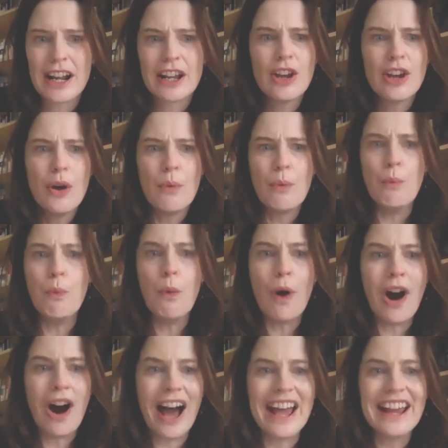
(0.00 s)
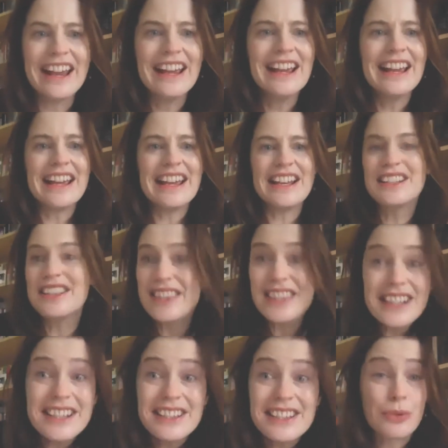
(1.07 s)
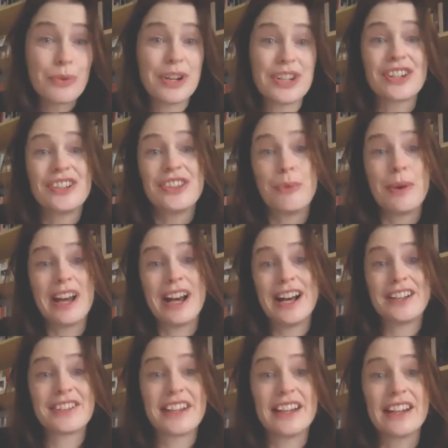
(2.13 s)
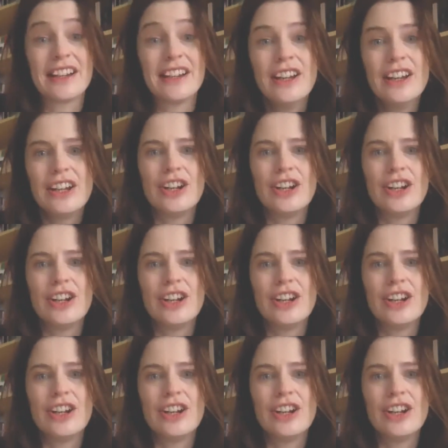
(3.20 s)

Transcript: Like, why is this the question that we're asking?